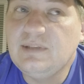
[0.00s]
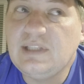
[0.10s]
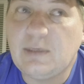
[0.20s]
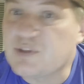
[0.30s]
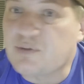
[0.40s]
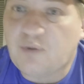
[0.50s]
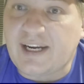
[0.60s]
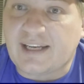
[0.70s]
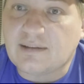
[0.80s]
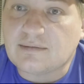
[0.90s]
it was
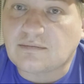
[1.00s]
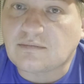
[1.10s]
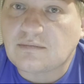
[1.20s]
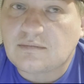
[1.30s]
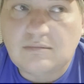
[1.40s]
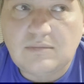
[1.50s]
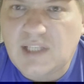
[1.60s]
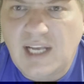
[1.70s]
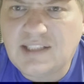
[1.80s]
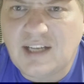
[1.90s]
free.
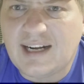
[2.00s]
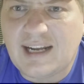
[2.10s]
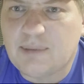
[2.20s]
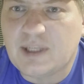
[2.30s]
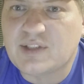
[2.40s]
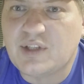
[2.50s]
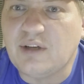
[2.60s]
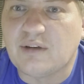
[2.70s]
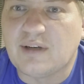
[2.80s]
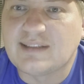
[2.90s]
I saw it at
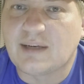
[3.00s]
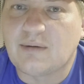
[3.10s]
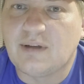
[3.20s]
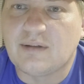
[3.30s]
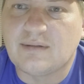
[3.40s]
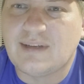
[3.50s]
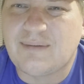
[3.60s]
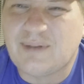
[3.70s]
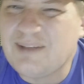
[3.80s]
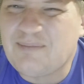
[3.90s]
+2. I was like, well, I
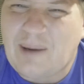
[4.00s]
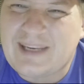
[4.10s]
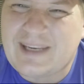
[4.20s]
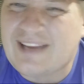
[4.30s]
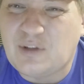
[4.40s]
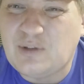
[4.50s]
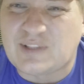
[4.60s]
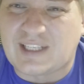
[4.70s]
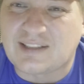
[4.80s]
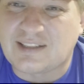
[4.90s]
really probably can't lose
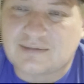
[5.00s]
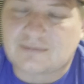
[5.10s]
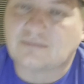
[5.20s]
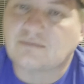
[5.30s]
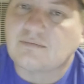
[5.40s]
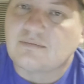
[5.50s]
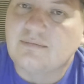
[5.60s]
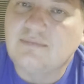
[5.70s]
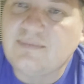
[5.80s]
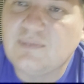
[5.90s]
this.
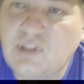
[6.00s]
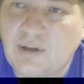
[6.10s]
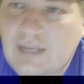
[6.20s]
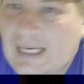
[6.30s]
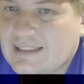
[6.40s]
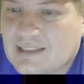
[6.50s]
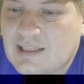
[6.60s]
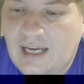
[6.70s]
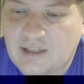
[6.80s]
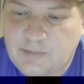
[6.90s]
So I
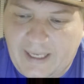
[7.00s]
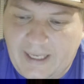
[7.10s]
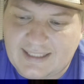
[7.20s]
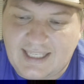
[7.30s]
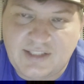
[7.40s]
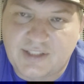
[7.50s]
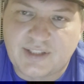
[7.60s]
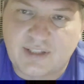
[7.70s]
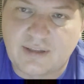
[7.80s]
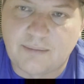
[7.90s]
was paying attention
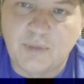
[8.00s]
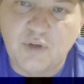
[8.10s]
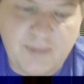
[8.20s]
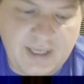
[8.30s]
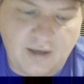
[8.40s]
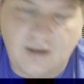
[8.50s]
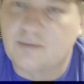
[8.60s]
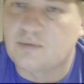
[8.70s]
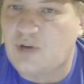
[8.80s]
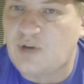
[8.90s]
to the movement
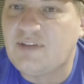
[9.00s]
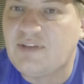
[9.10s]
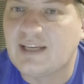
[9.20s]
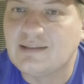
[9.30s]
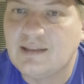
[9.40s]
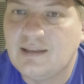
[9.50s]
on DraftKings,